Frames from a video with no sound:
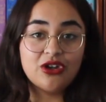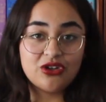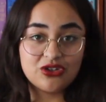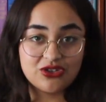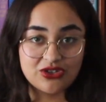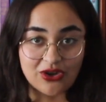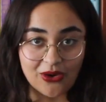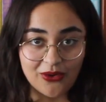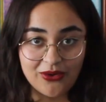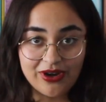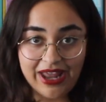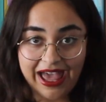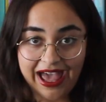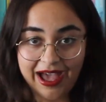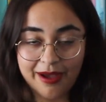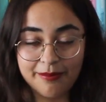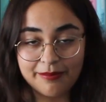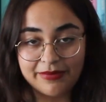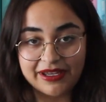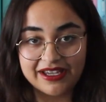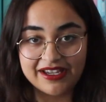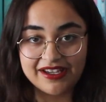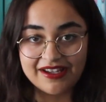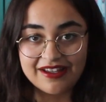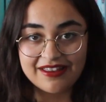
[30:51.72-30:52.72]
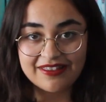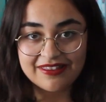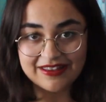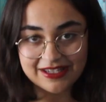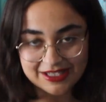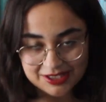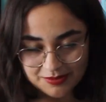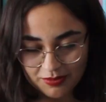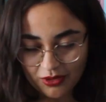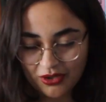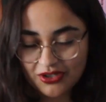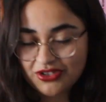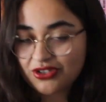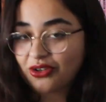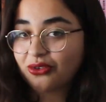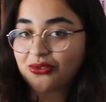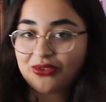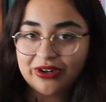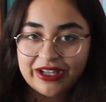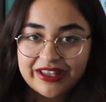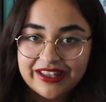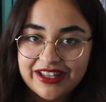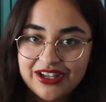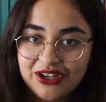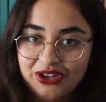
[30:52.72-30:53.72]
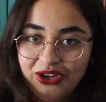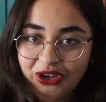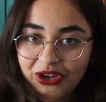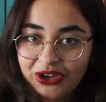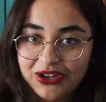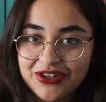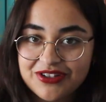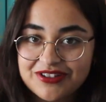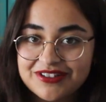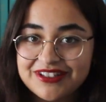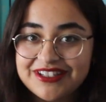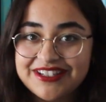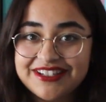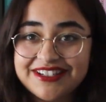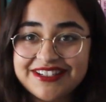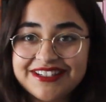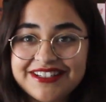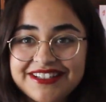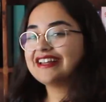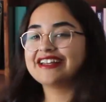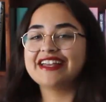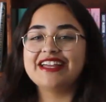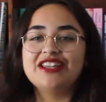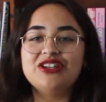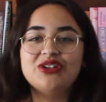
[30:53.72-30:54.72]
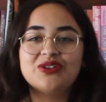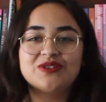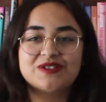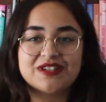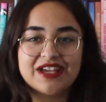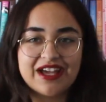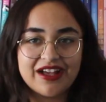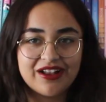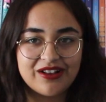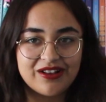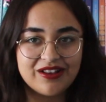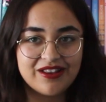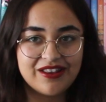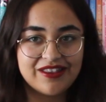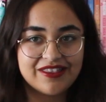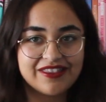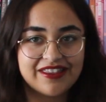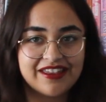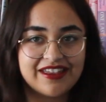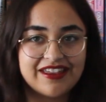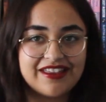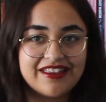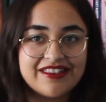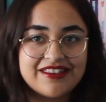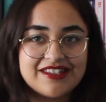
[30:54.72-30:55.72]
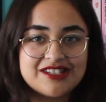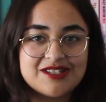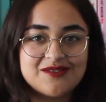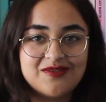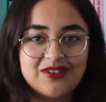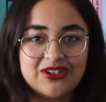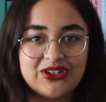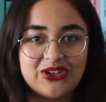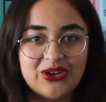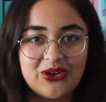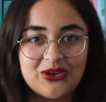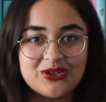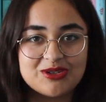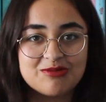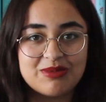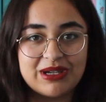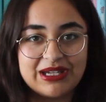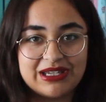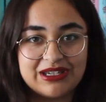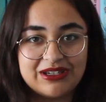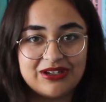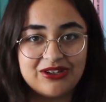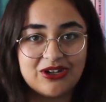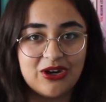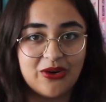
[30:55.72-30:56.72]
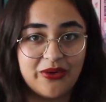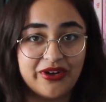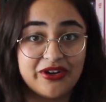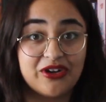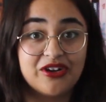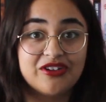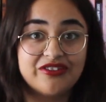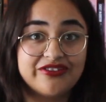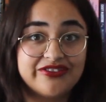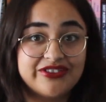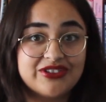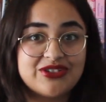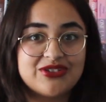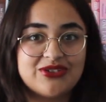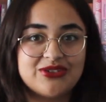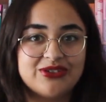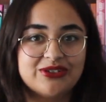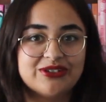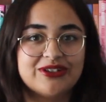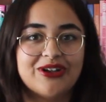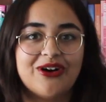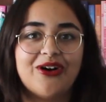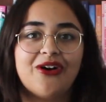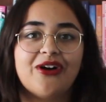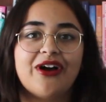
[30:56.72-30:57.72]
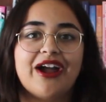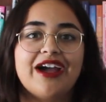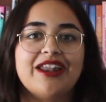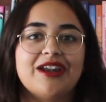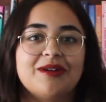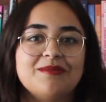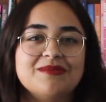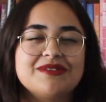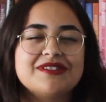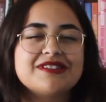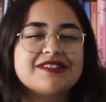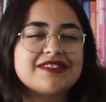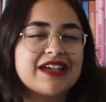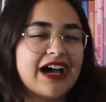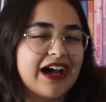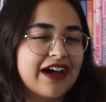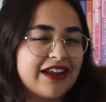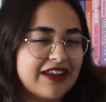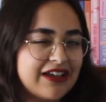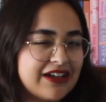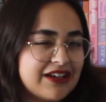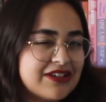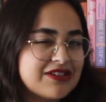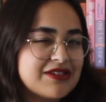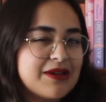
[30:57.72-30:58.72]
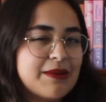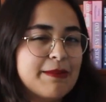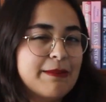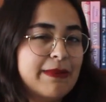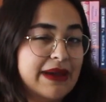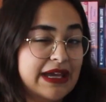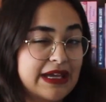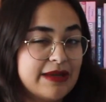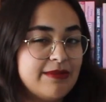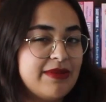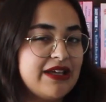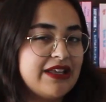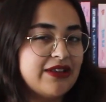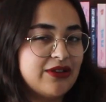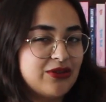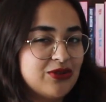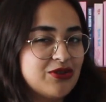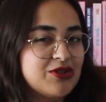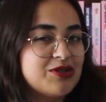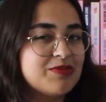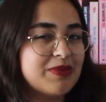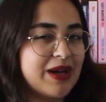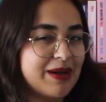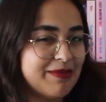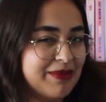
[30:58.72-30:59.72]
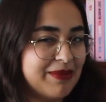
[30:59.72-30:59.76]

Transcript: don't at me, these books are really good. Can you tell that this video has been going on for too long and I'm starting to maybe lose my